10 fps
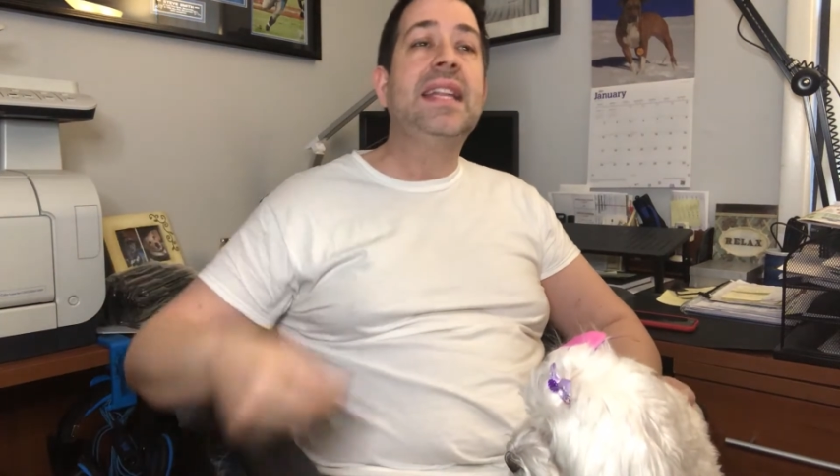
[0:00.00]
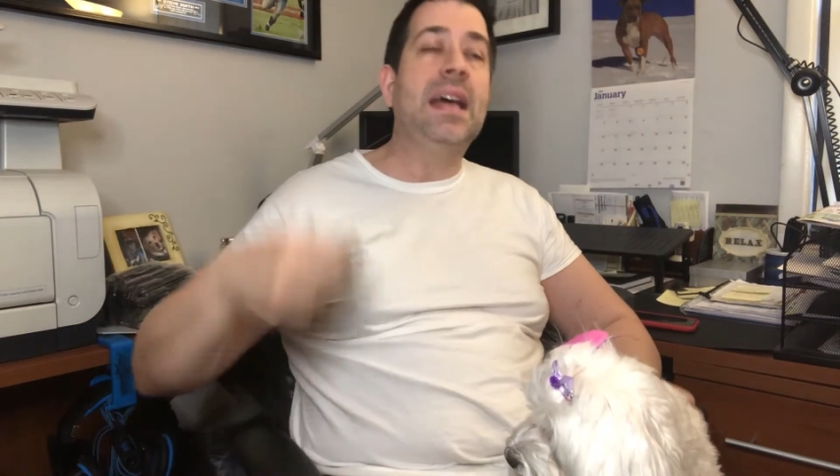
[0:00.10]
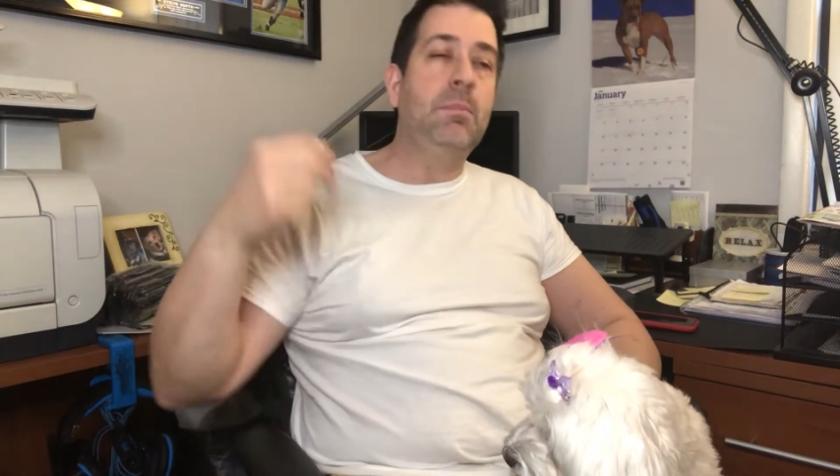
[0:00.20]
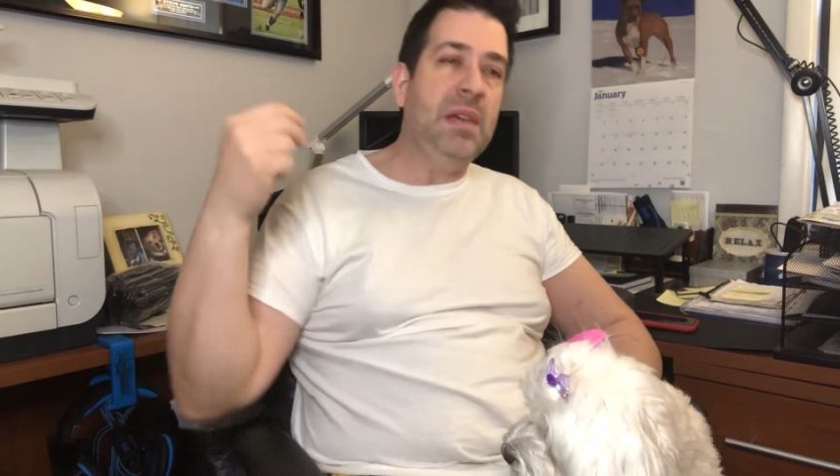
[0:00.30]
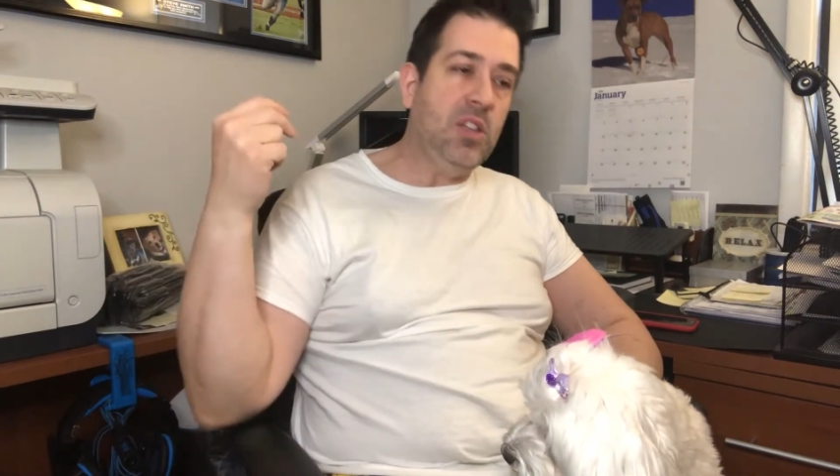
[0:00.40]

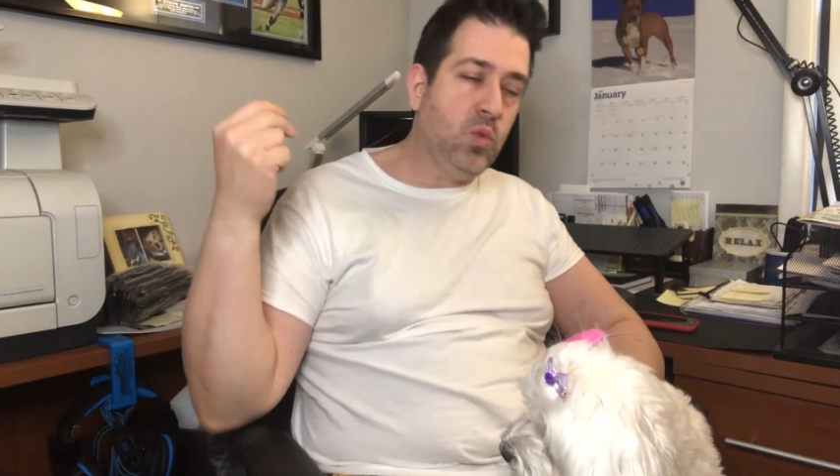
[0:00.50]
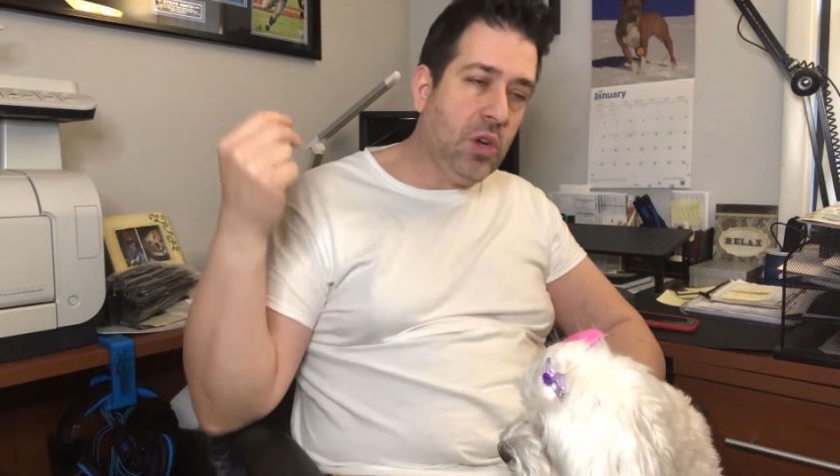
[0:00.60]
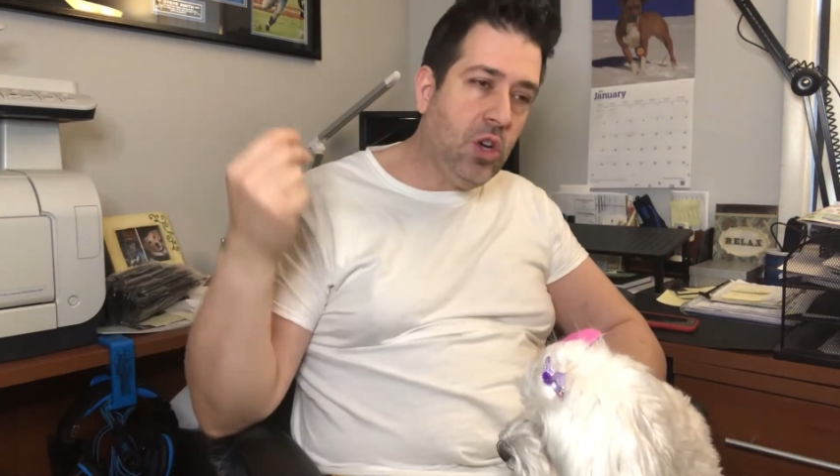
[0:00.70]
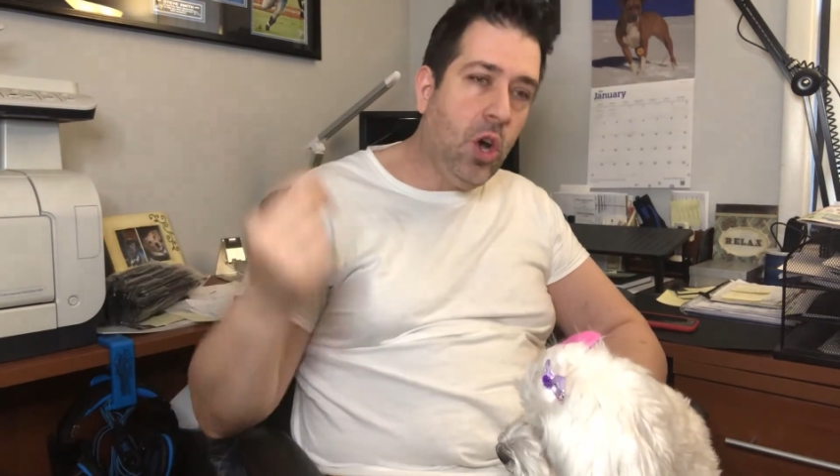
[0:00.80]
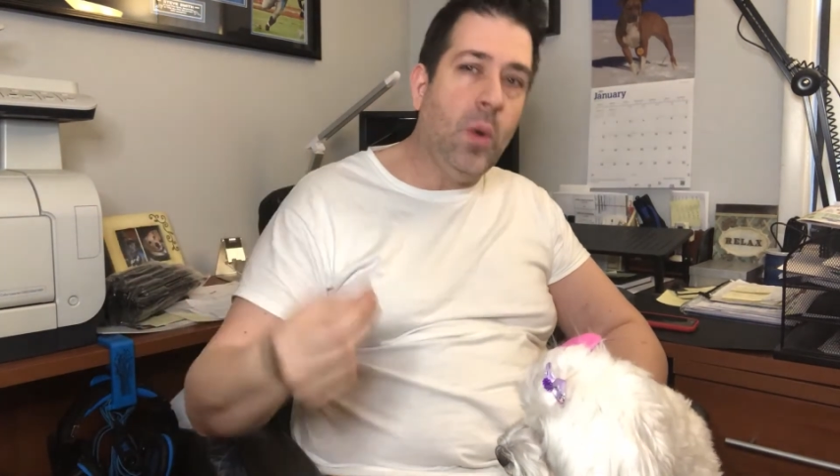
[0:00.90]
That means we're
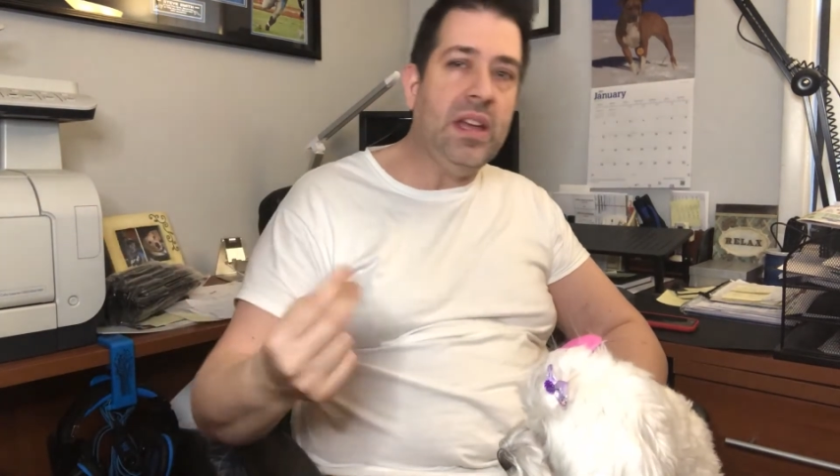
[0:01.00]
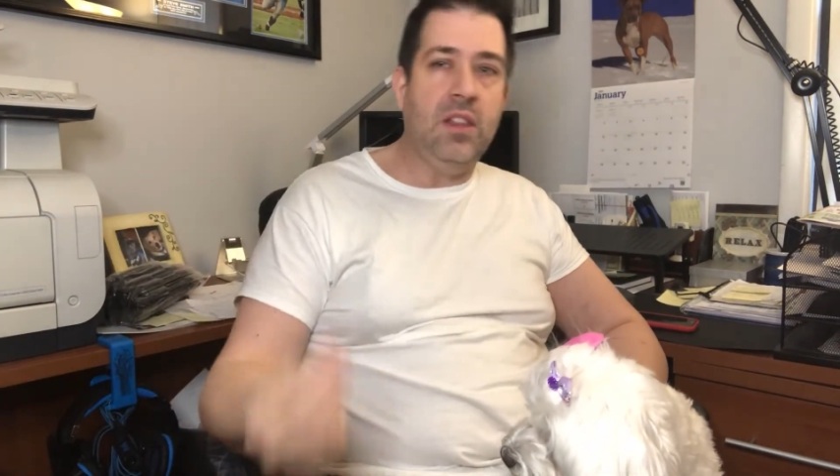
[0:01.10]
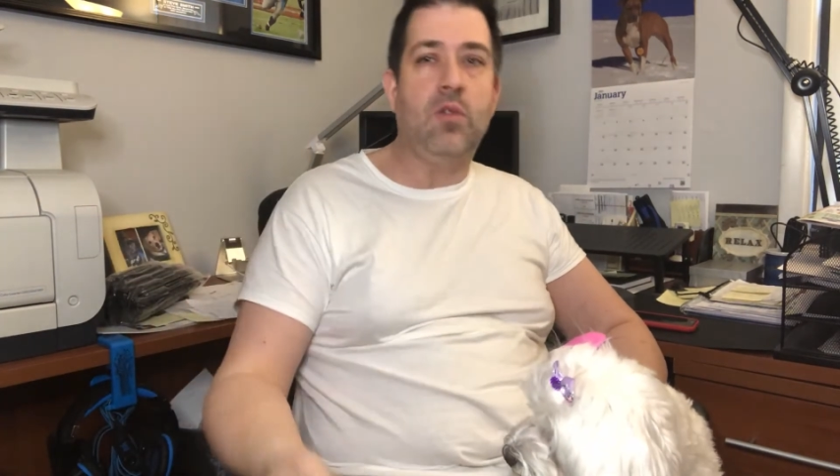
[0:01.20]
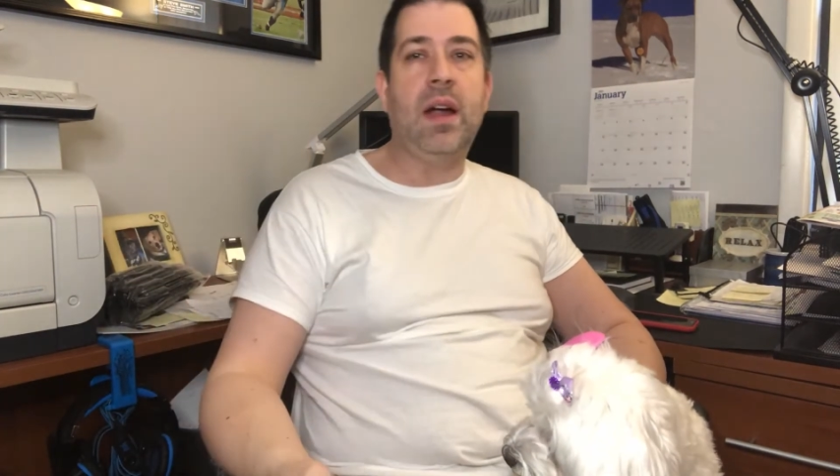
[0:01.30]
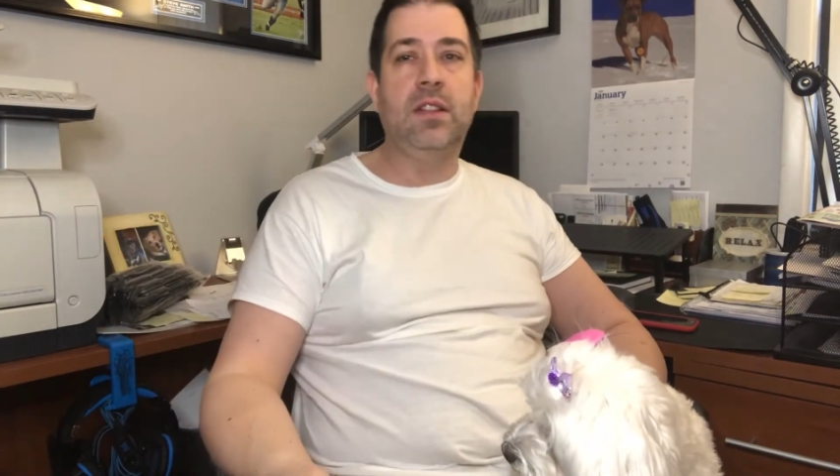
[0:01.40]
going in
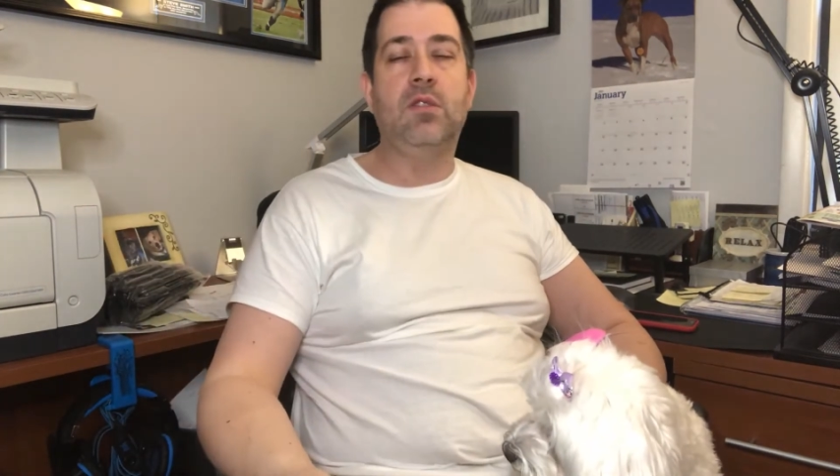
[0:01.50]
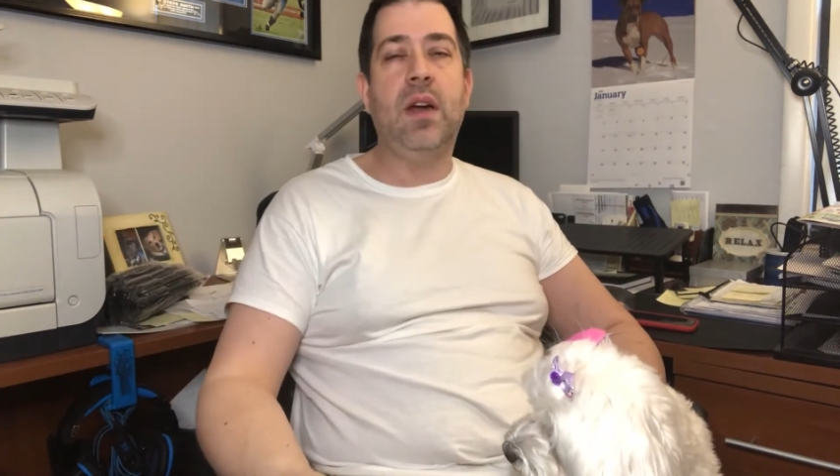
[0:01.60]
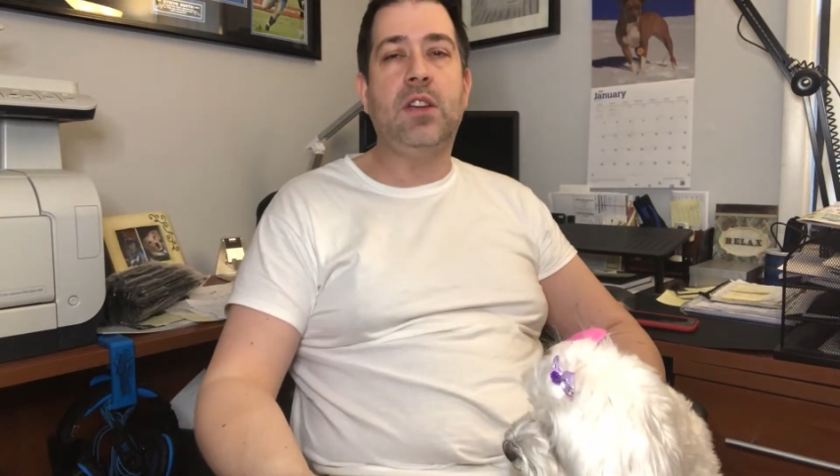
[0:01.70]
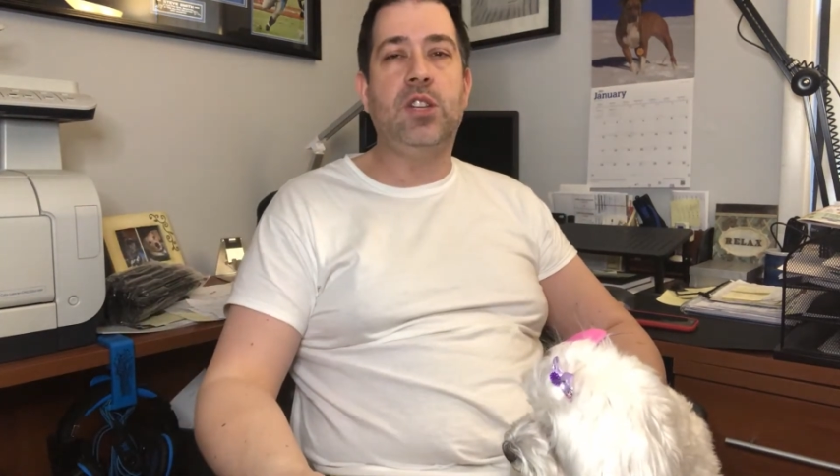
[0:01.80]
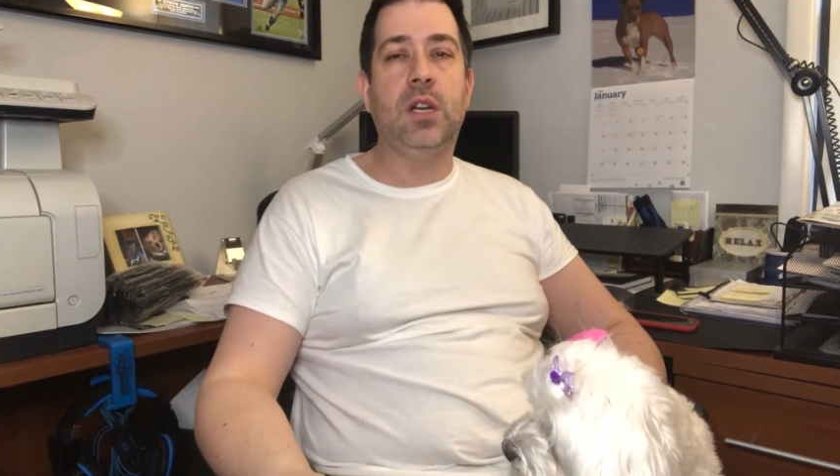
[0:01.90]
the right
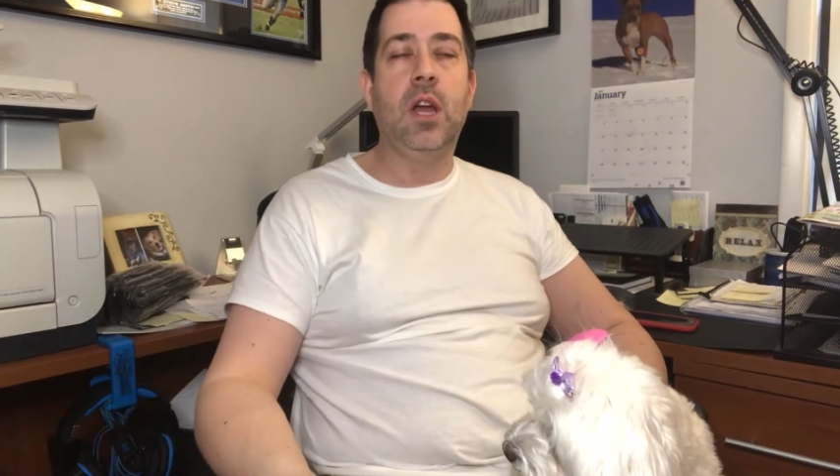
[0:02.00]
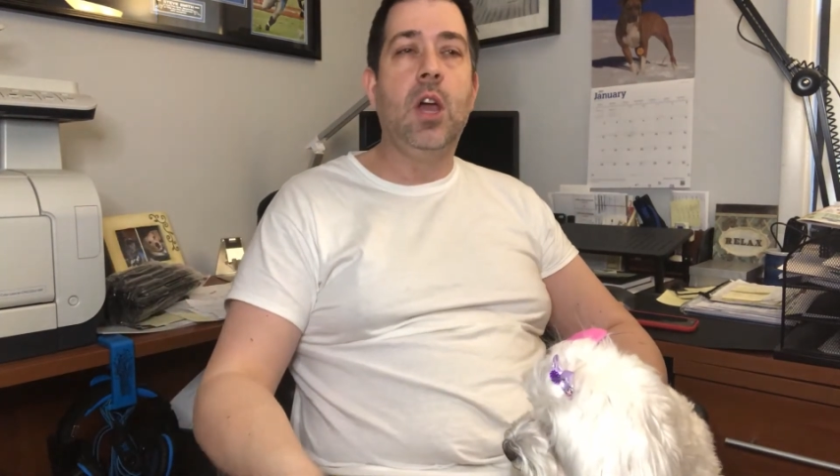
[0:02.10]
direction.